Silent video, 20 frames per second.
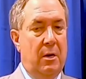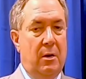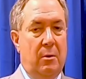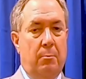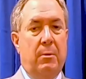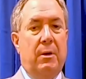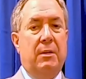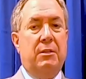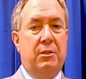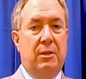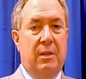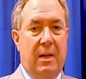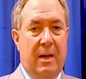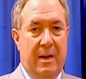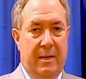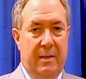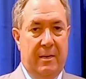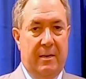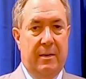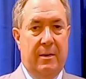Much
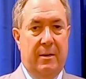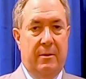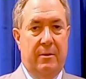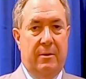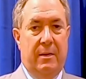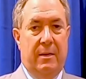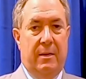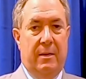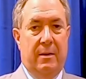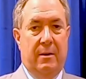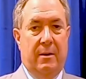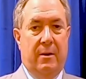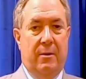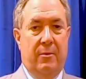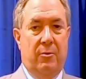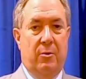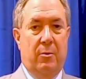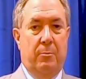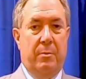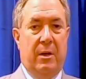like the
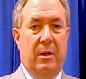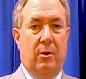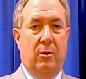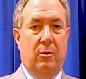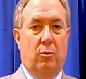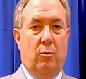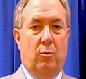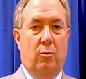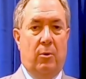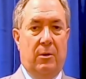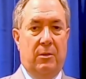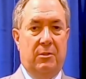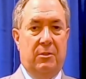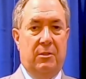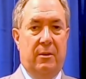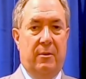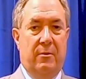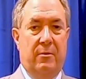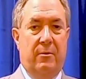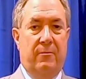other appellate courts,
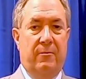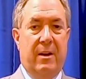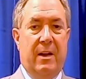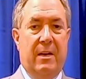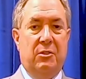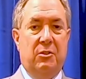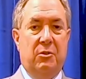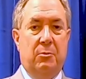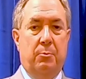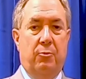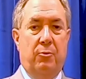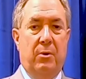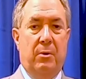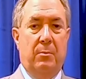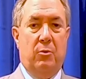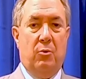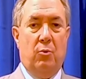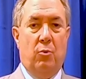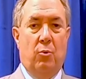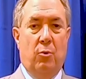the Nevada
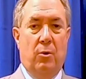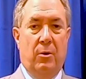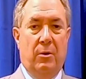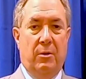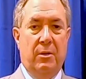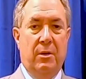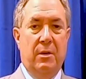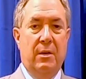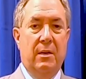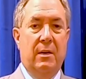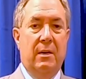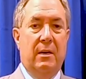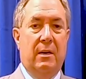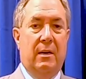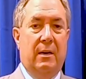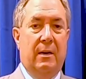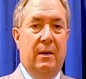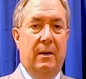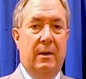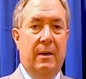Supreme Court
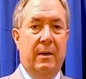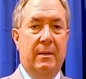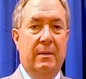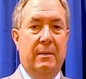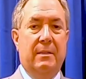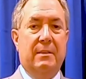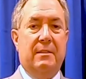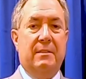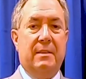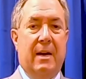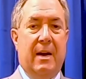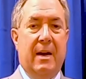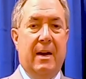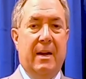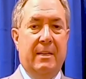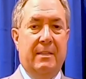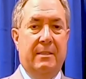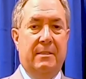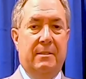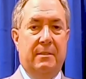
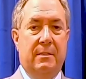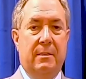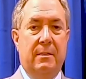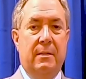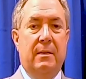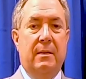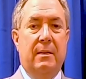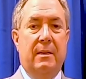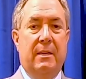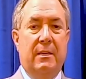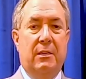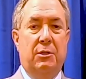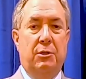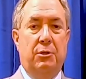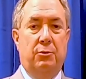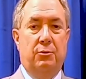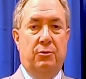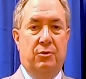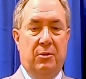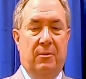decides
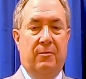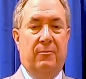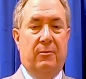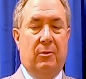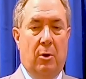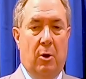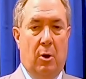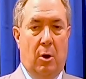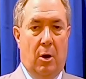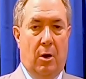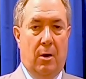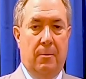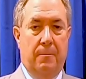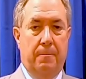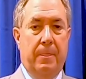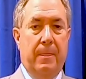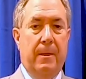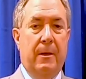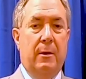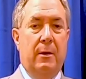issues of law.
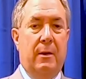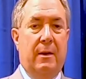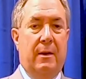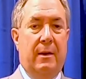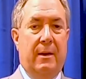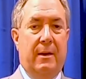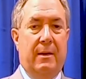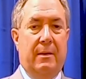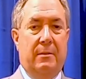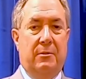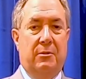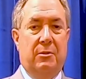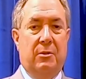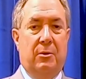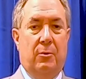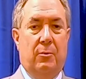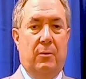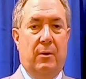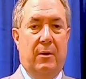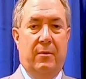And
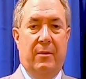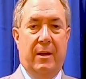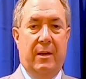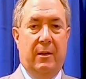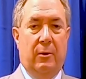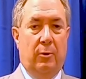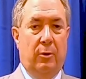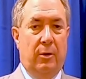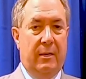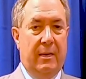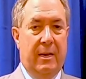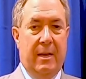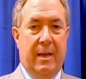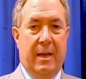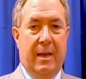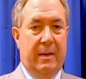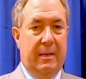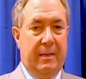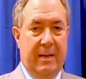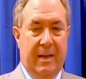so they look
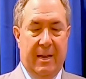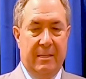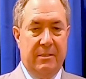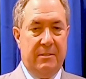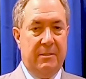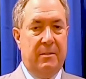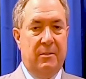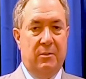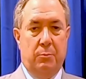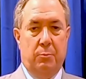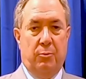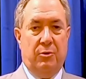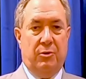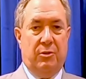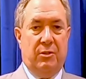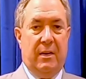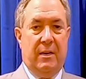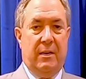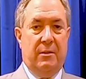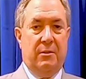at a case that is
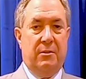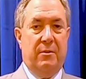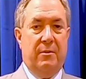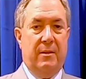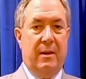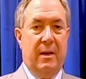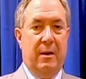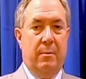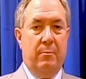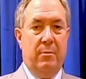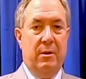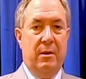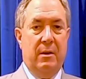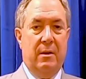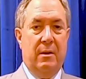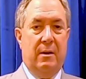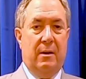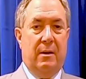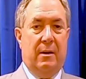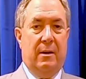presented to them.
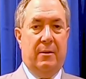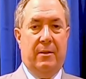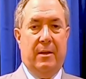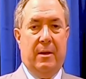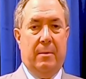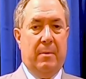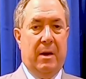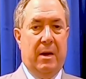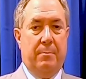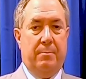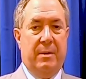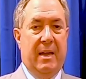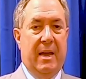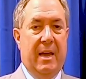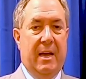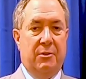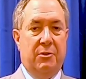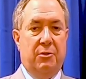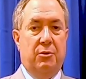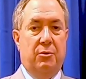They might be
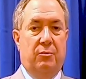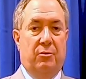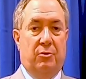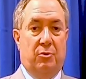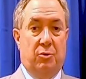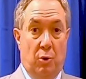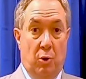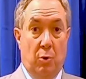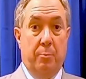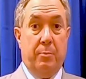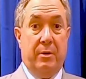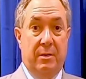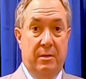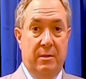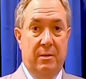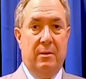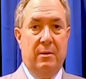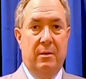asked to interpret